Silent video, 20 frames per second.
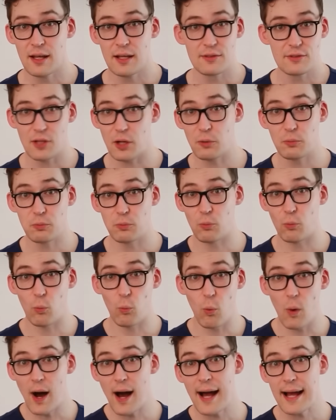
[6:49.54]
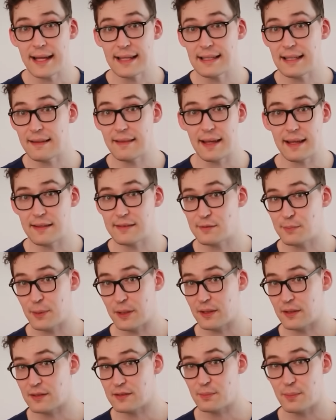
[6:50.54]
so why did they
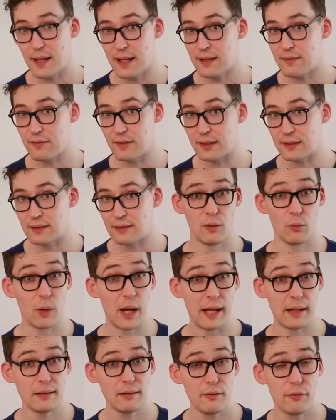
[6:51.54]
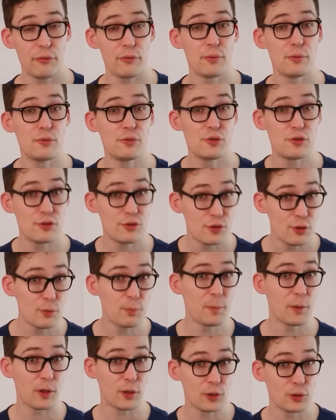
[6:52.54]
experience benefit? Well, through
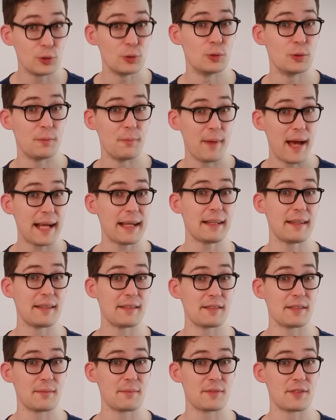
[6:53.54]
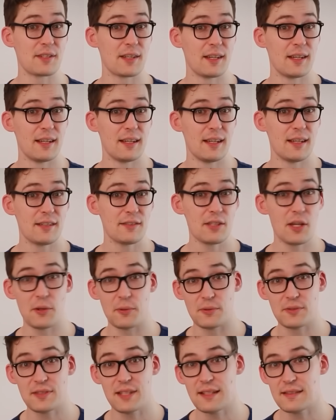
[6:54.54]
super cool mechanisms.
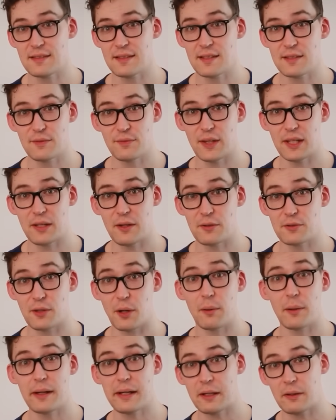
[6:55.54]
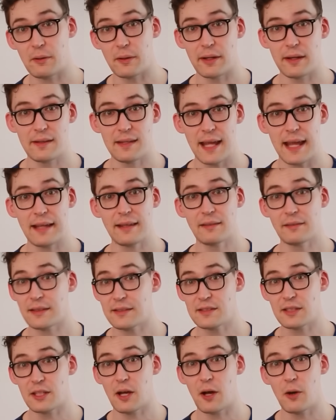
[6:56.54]
So since this video is already going to tank,
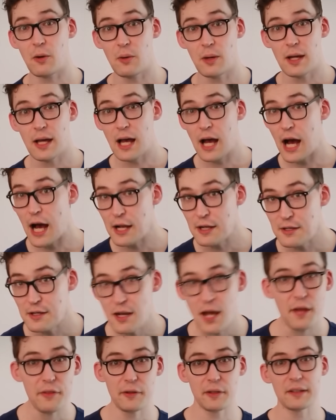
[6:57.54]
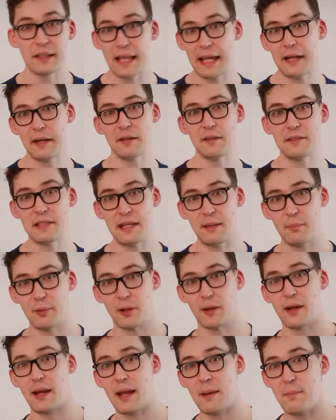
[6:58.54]
let's go another layer
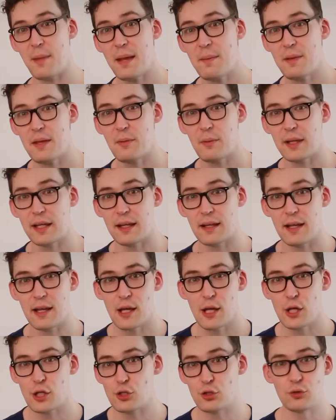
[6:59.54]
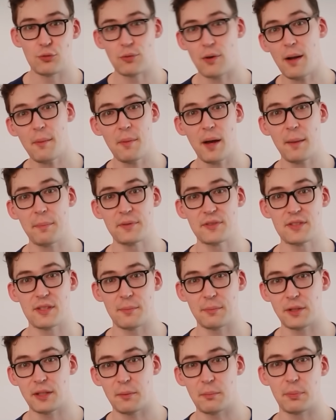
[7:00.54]
deeper and maybe we can drum up
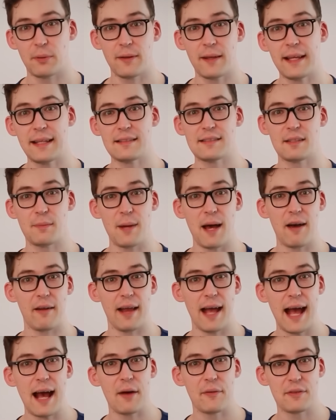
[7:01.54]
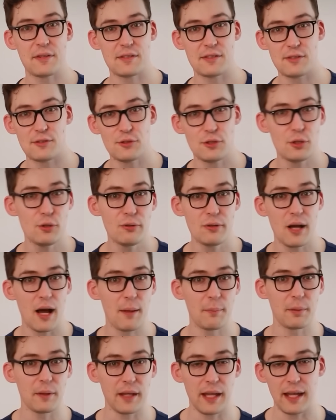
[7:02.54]
some complaints about how this is too
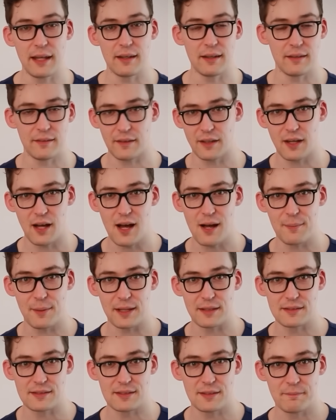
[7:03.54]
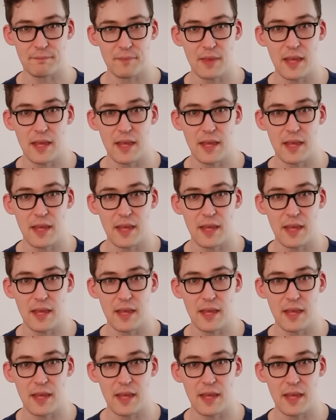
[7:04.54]
complicated in the comments.